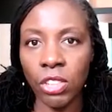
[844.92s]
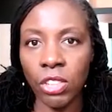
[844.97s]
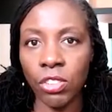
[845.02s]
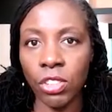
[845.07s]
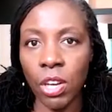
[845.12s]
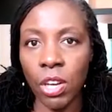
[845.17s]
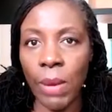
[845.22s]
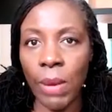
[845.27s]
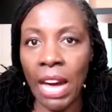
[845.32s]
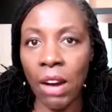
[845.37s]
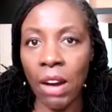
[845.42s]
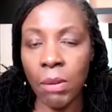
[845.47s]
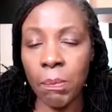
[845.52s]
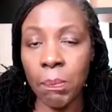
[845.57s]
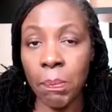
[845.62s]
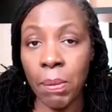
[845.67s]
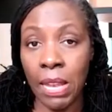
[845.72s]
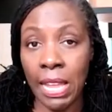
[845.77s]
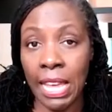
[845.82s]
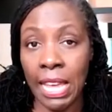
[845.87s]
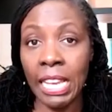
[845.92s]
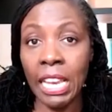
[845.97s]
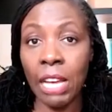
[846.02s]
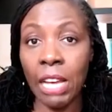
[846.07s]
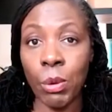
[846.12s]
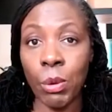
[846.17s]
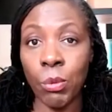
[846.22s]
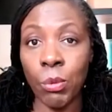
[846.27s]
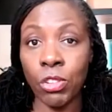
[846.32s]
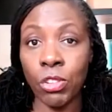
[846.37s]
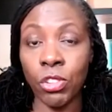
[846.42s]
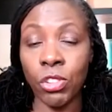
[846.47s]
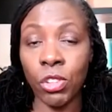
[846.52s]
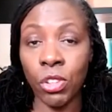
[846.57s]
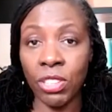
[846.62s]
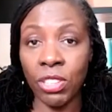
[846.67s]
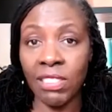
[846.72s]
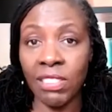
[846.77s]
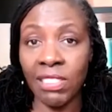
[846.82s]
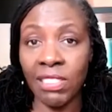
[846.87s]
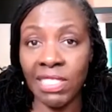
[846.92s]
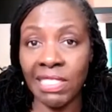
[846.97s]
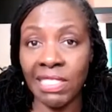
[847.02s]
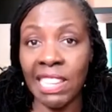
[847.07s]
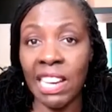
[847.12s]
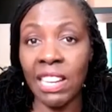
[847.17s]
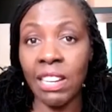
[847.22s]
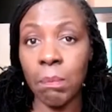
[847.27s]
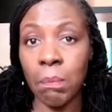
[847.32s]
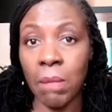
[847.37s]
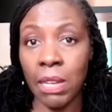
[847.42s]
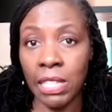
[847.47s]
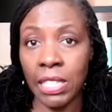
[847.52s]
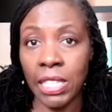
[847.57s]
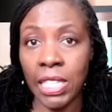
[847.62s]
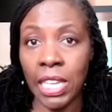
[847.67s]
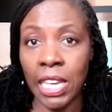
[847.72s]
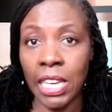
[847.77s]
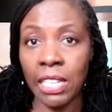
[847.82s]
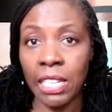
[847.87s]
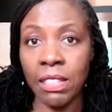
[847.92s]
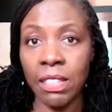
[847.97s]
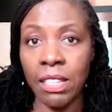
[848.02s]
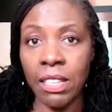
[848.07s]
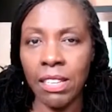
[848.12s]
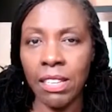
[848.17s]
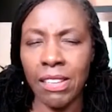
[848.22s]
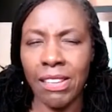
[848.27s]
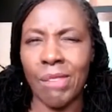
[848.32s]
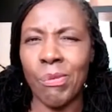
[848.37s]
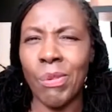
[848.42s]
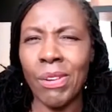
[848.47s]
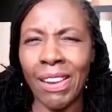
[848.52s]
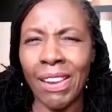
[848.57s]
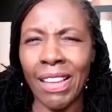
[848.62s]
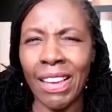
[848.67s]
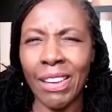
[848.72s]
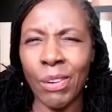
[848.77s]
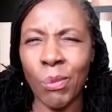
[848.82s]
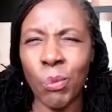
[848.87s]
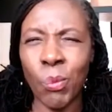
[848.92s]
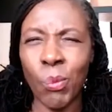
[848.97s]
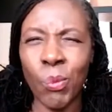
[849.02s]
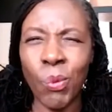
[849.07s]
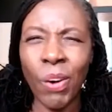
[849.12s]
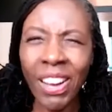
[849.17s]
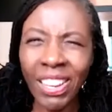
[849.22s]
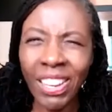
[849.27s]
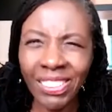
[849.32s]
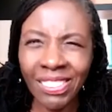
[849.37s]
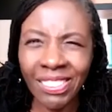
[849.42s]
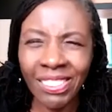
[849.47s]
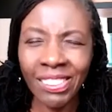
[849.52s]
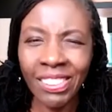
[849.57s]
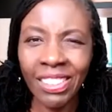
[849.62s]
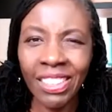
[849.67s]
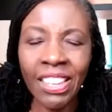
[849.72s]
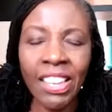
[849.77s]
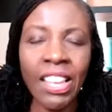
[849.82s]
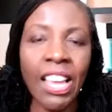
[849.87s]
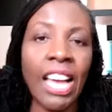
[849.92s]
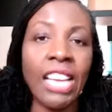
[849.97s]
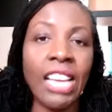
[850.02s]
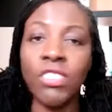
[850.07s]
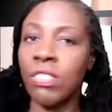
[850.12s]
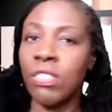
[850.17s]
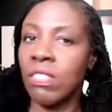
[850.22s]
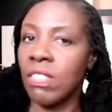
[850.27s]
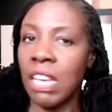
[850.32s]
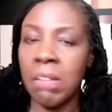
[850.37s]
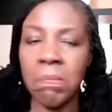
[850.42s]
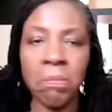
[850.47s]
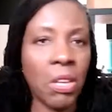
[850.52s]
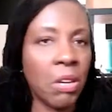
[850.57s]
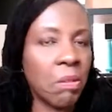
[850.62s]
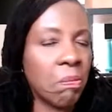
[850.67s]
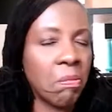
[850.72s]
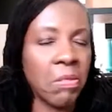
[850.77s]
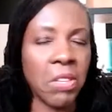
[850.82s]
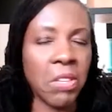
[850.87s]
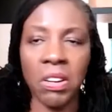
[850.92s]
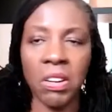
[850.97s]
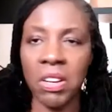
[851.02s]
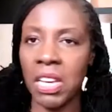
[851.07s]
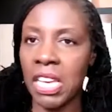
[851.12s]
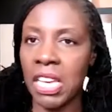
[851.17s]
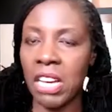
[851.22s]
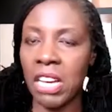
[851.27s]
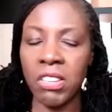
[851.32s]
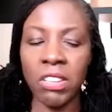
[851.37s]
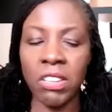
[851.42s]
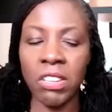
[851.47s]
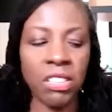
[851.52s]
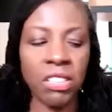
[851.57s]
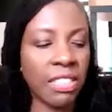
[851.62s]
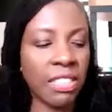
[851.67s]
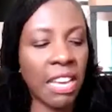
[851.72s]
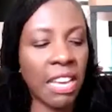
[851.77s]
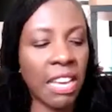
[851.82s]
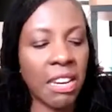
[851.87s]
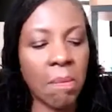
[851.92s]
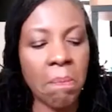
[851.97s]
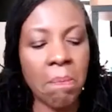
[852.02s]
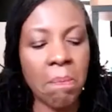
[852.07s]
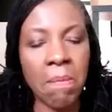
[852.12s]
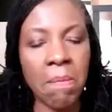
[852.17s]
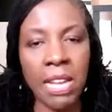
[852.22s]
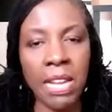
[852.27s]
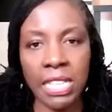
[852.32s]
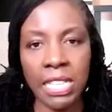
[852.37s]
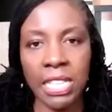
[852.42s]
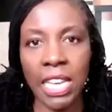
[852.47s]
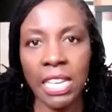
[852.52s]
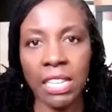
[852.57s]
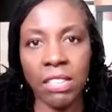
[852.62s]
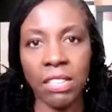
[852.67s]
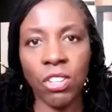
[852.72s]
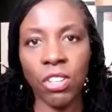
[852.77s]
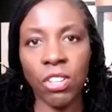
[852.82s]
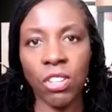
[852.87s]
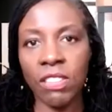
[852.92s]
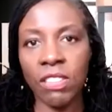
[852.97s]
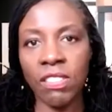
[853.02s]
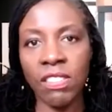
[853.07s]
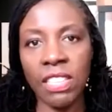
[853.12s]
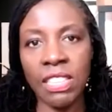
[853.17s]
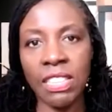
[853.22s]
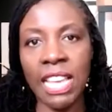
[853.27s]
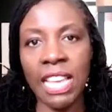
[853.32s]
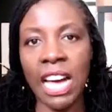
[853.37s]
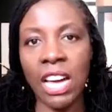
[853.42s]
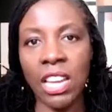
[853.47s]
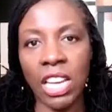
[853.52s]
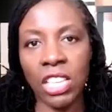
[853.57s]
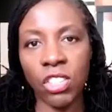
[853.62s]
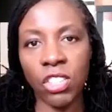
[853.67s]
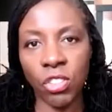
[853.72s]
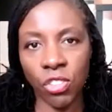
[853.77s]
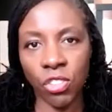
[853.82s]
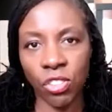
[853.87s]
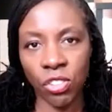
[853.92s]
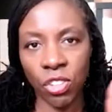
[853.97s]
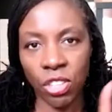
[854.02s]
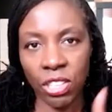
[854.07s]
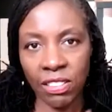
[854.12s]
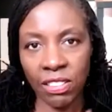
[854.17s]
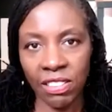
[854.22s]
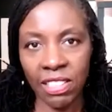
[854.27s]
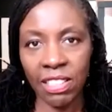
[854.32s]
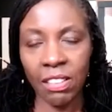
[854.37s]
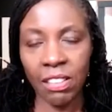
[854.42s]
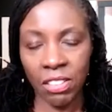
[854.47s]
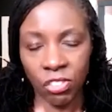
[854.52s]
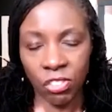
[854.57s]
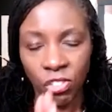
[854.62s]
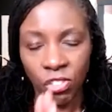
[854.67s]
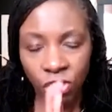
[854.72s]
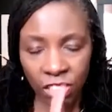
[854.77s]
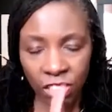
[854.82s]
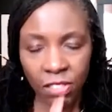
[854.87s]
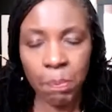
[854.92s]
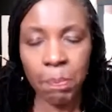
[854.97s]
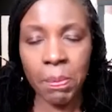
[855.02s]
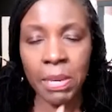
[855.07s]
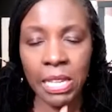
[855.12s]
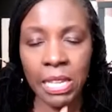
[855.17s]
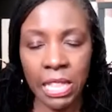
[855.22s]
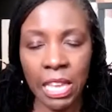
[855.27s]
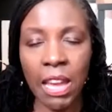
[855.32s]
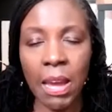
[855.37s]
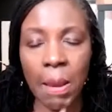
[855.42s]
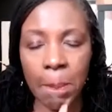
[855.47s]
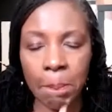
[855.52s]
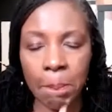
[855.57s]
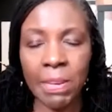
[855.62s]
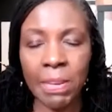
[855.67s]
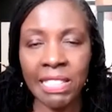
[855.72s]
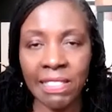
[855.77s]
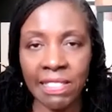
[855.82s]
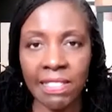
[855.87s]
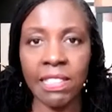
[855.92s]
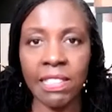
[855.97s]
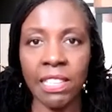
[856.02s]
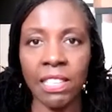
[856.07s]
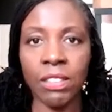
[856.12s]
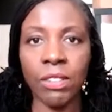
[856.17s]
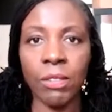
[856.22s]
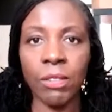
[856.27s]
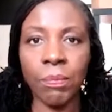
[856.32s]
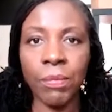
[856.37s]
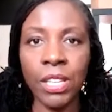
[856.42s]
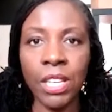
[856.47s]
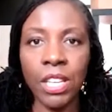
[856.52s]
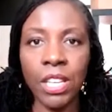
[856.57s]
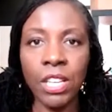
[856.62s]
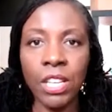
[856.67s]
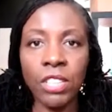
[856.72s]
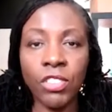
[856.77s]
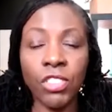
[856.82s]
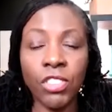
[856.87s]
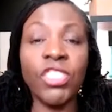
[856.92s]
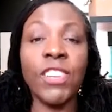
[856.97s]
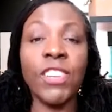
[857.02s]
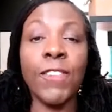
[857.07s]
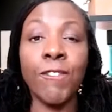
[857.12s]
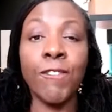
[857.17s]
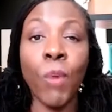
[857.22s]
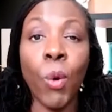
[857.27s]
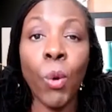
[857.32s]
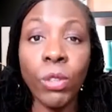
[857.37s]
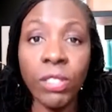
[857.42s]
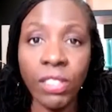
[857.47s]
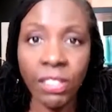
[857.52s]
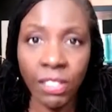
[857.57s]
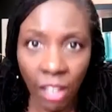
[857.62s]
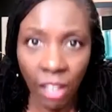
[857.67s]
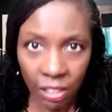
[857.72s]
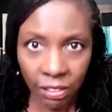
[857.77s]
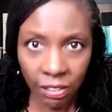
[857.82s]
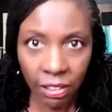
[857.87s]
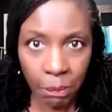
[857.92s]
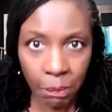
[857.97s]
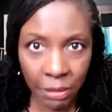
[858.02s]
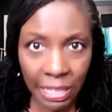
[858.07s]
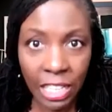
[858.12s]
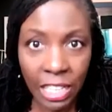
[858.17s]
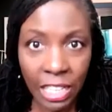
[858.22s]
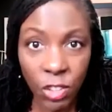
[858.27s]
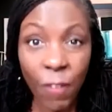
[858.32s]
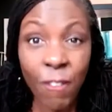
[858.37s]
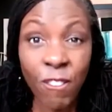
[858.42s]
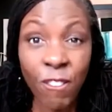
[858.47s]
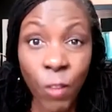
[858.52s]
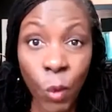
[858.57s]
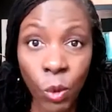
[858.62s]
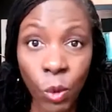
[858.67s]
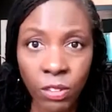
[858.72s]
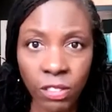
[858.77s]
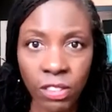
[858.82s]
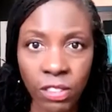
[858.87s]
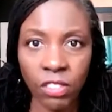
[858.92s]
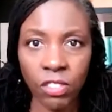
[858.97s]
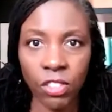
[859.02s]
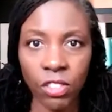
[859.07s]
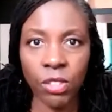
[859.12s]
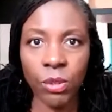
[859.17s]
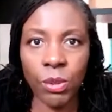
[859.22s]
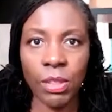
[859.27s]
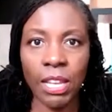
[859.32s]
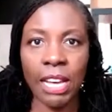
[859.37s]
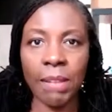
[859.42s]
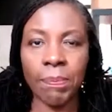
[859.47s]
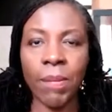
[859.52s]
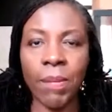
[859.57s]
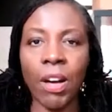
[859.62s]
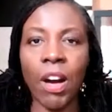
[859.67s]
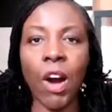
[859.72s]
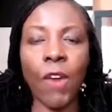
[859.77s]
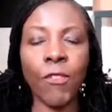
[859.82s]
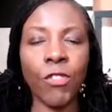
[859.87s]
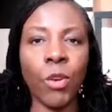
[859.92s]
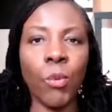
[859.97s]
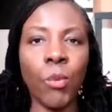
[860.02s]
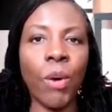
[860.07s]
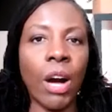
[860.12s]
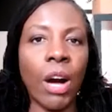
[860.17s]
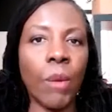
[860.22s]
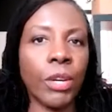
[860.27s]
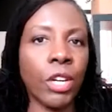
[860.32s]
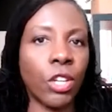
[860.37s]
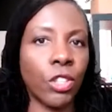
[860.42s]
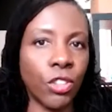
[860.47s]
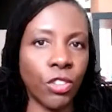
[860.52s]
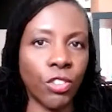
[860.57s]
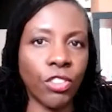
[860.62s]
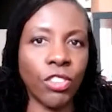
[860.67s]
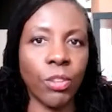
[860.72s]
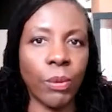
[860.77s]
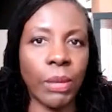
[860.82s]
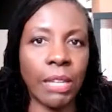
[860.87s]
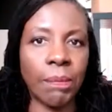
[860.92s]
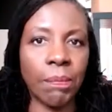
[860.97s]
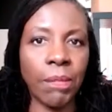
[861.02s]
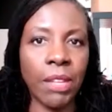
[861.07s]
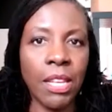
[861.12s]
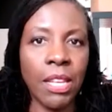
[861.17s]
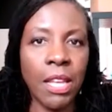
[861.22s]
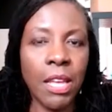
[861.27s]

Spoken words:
to go out and play like we want to, you're going to sit down and meditate. And we were like, what? And she was like, no, you're not going out. You're going to sit down and meditate. You're going to sit down and you're just going to just be there and be still. So she forced us, and I'm telling you, forced us to do that. After a while, we got used to it.